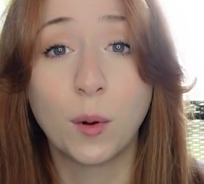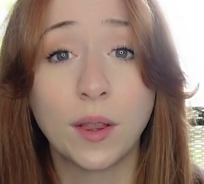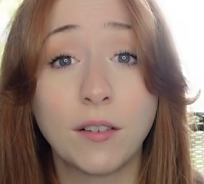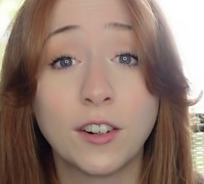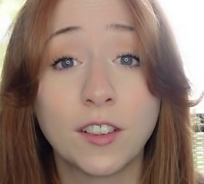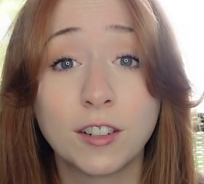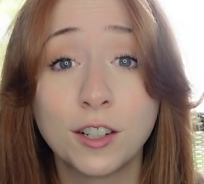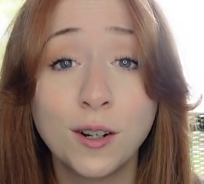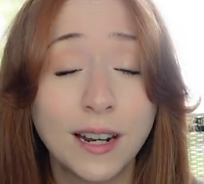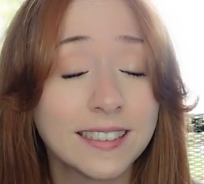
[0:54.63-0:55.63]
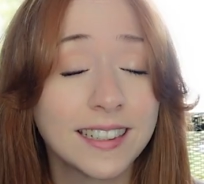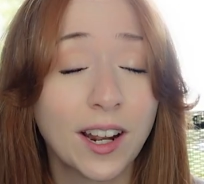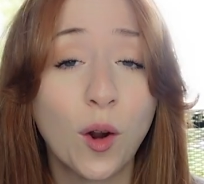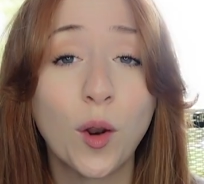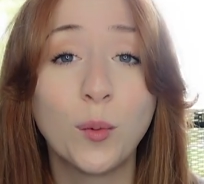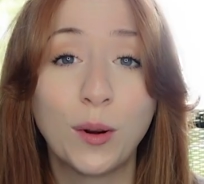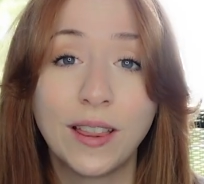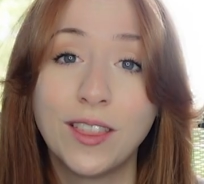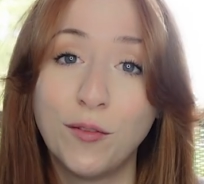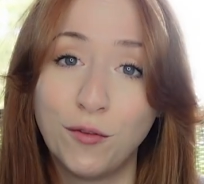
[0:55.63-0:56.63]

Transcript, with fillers: Without further ado, let's get on with the